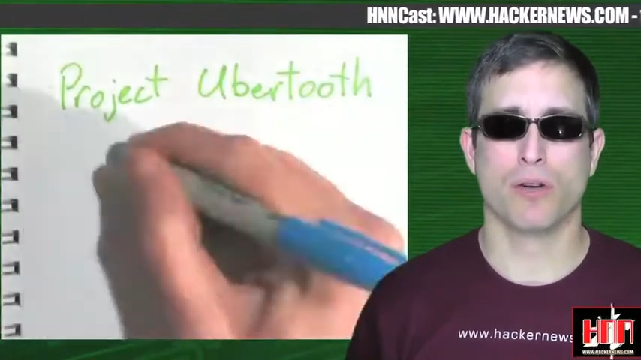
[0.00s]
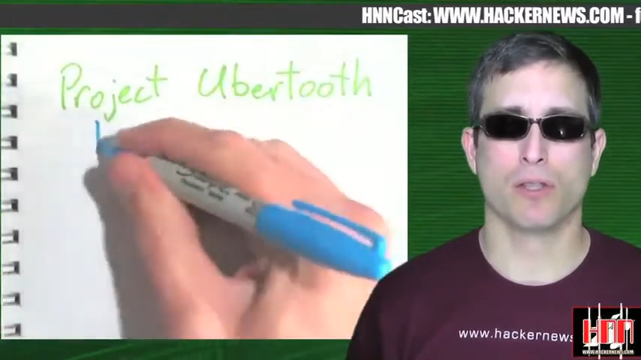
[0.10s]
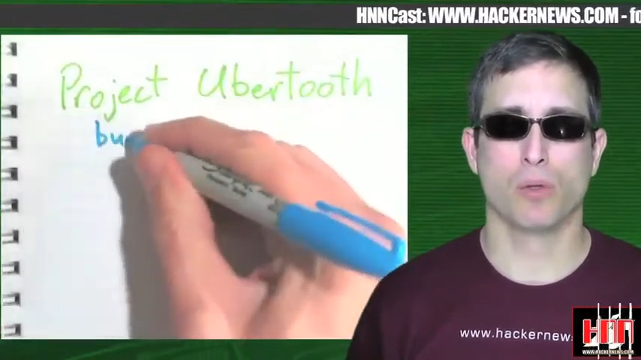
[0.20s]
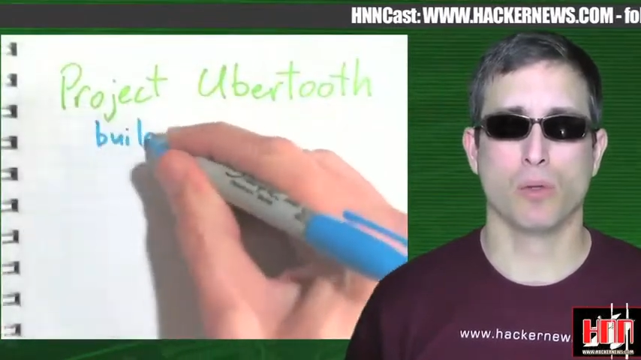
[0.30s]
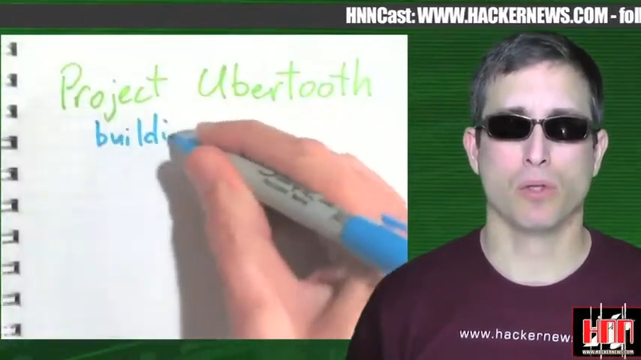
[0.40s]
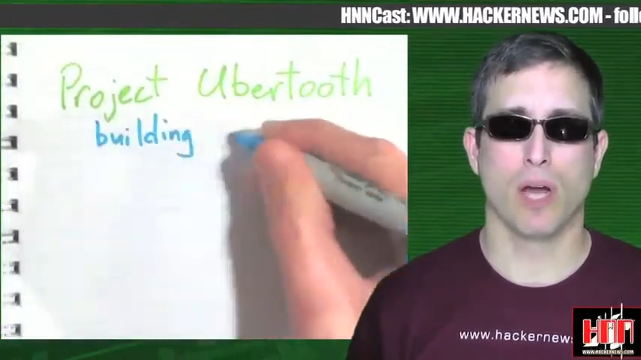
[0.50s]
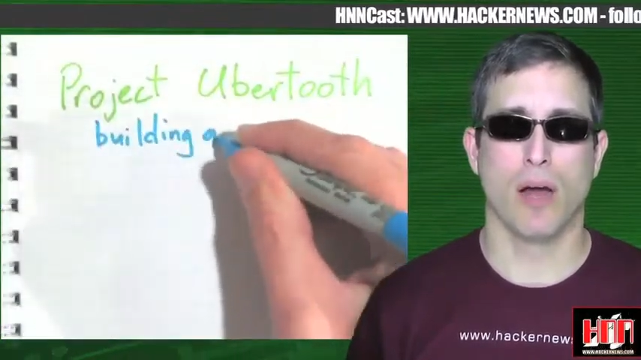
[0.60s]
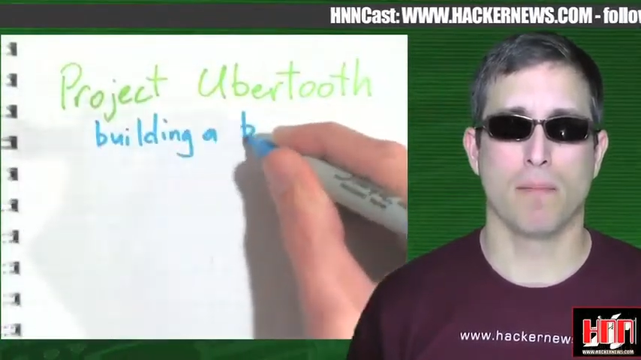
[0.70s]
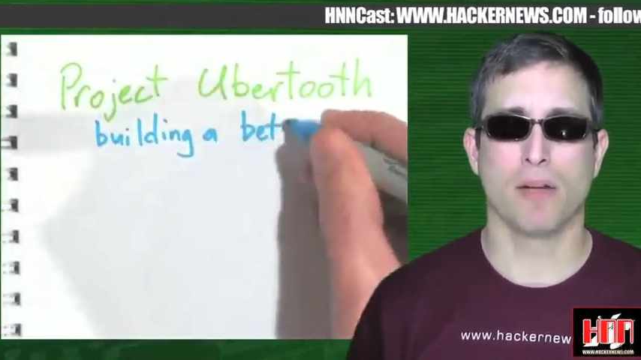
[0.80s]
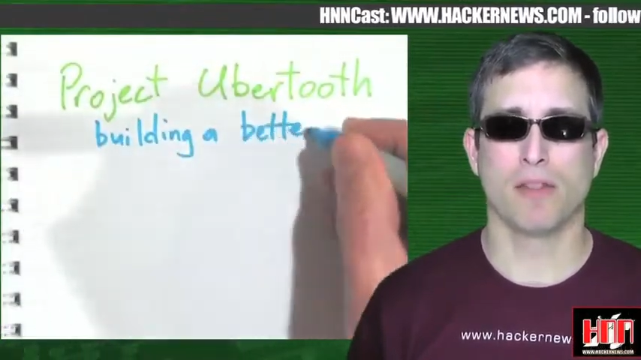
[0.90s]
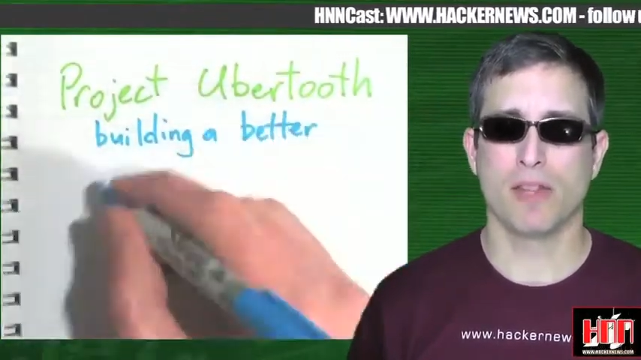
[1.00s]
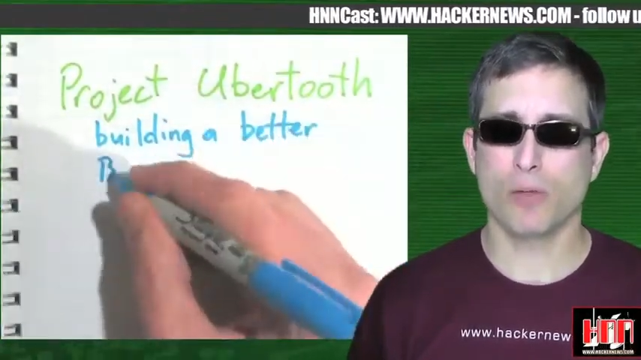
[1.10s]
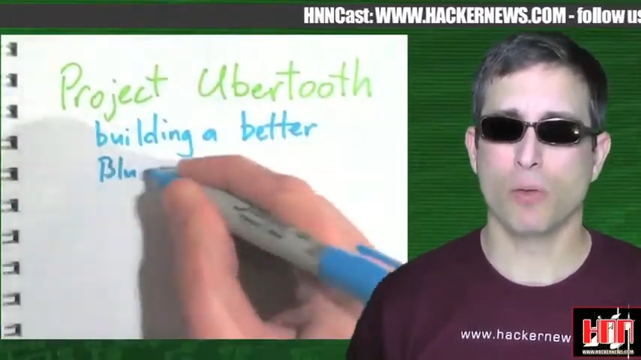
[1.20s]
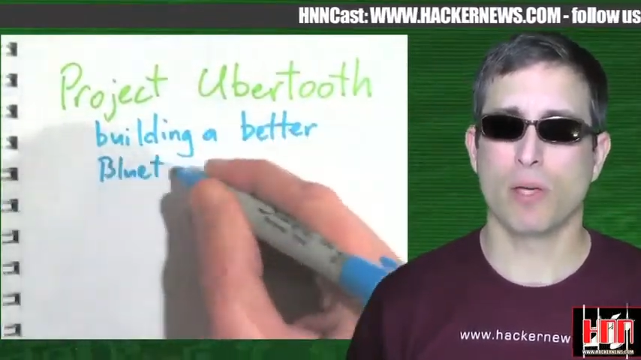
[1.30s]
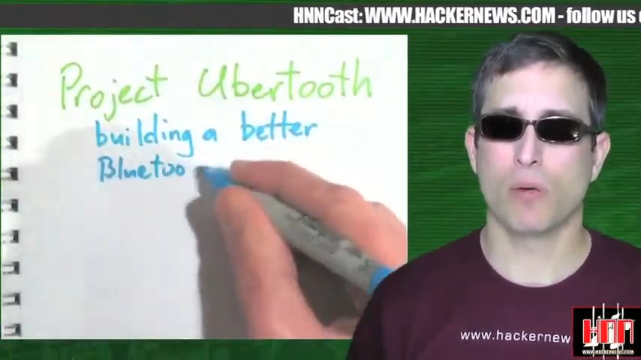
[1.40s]
here on Tool Time, but
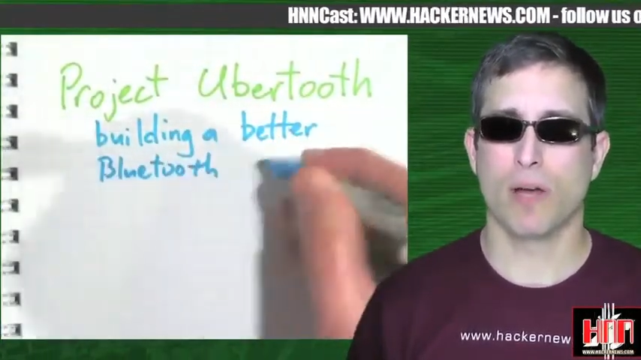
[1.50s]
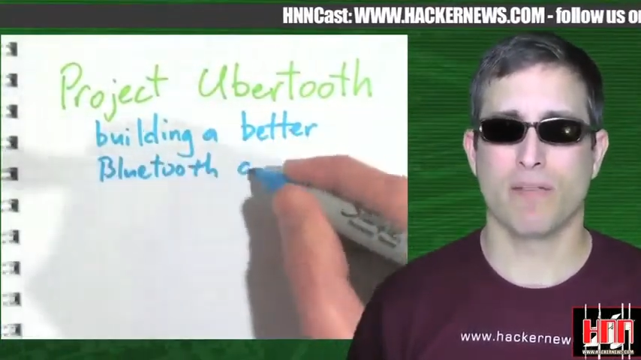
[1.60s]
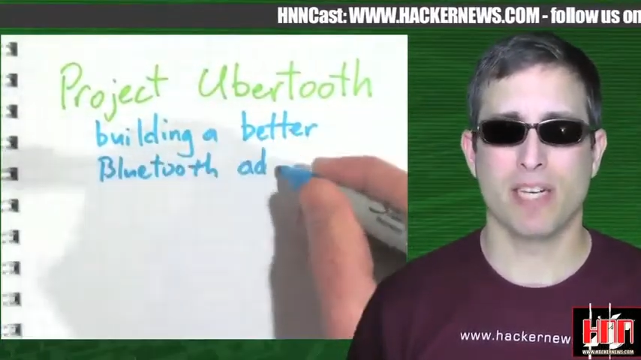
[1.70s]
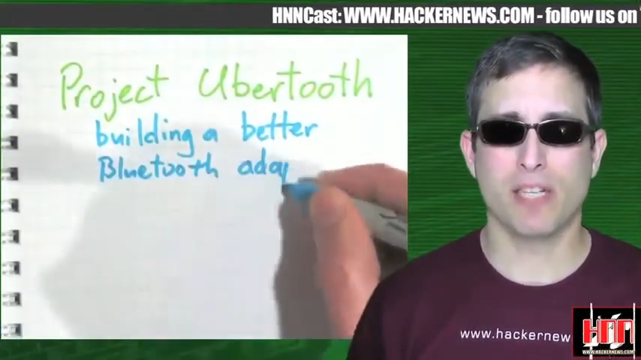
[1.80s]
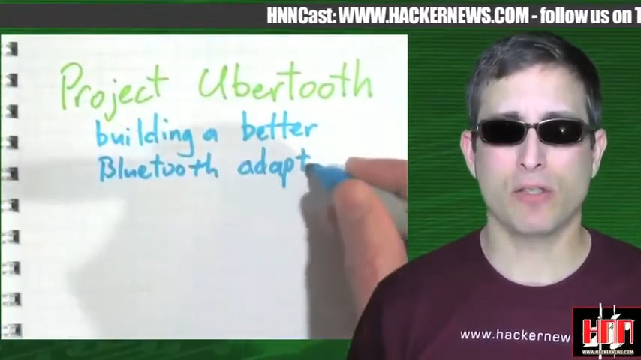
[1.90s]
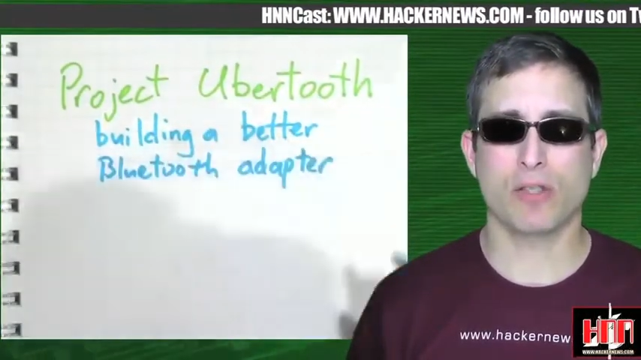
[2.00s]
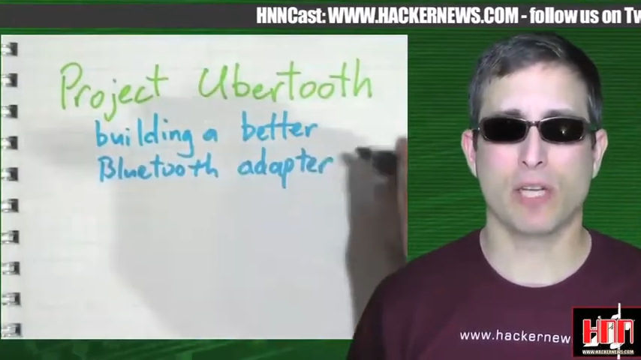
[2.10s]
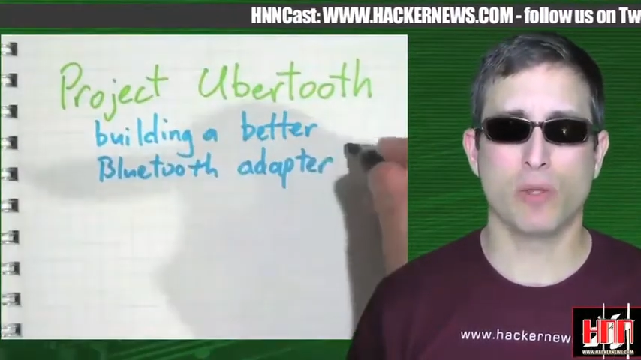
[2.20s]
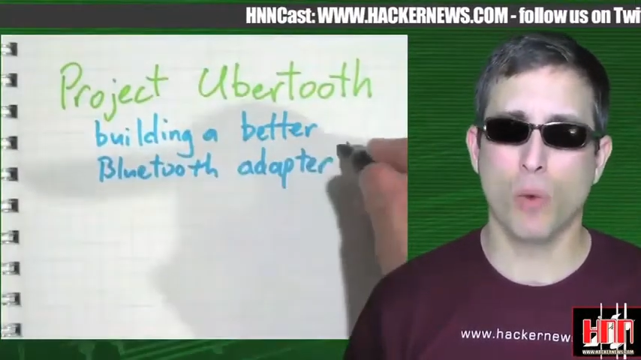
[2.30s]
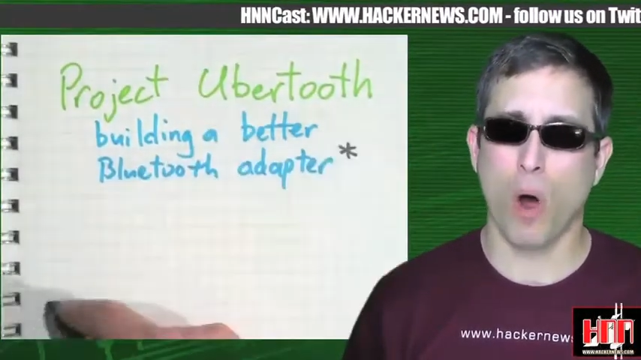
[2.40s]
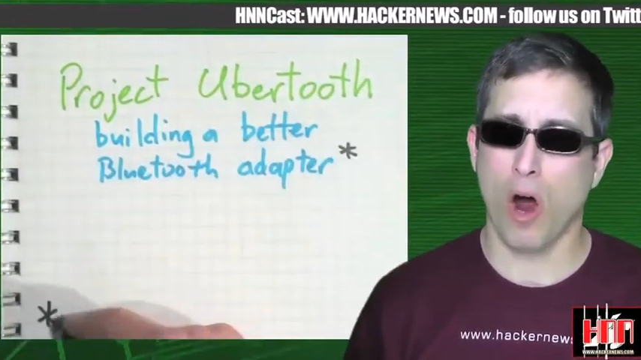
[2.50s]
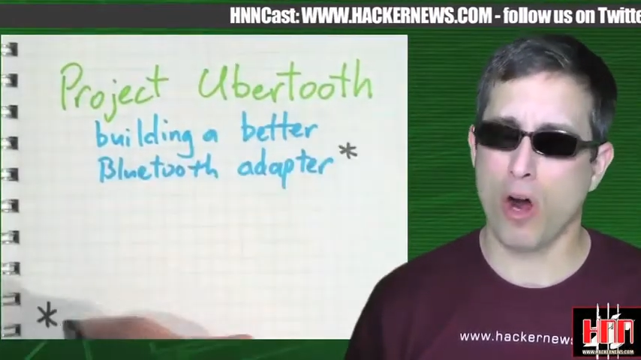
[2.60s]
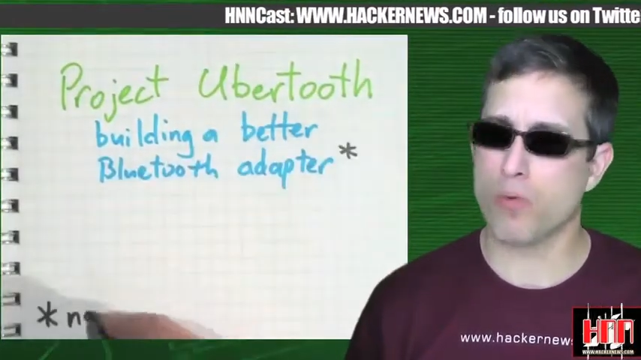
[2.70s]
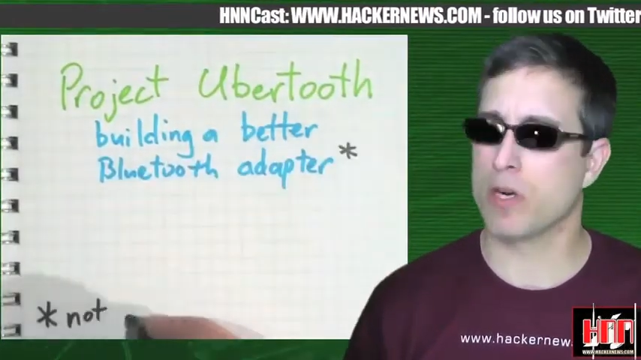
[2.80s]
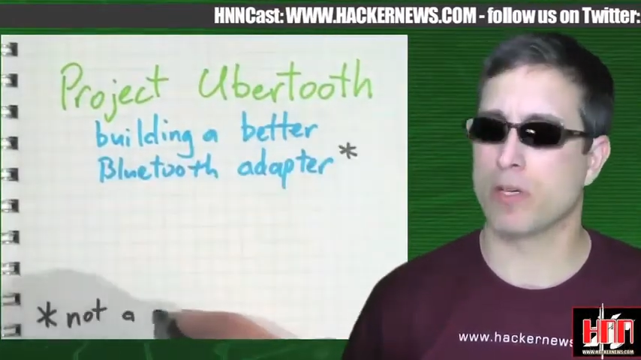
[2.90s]
this week we have an interesting new
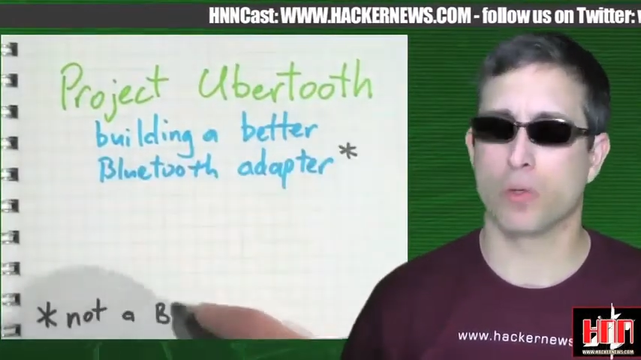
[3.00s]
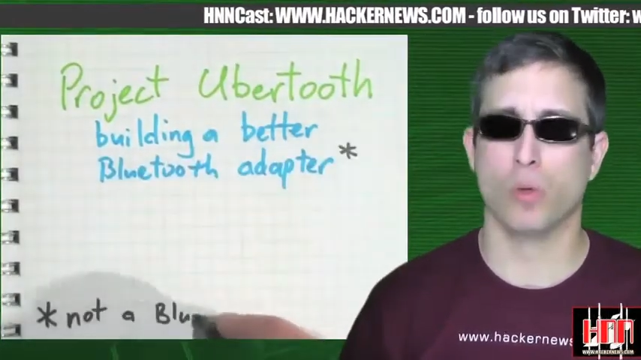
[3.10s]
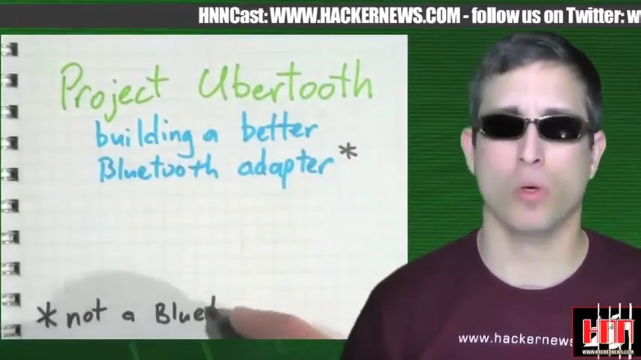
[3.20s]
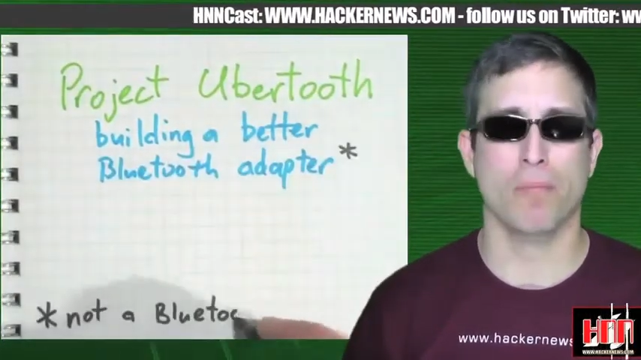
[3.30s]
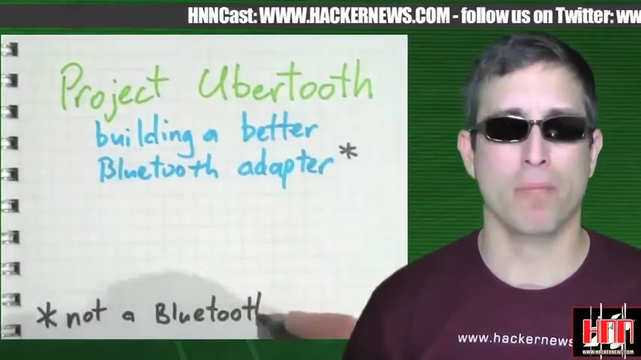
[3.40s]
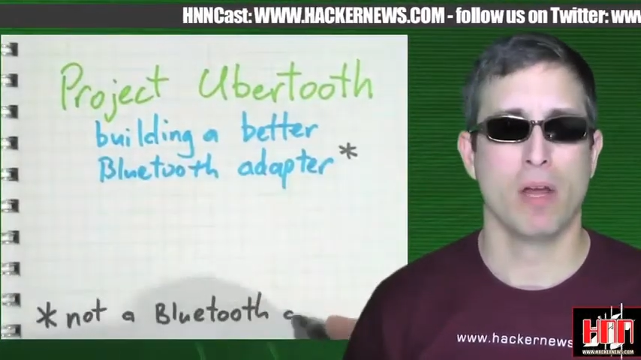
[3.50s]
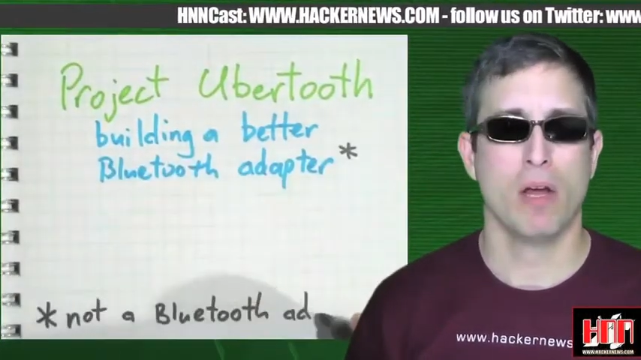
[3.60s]
hardware tool.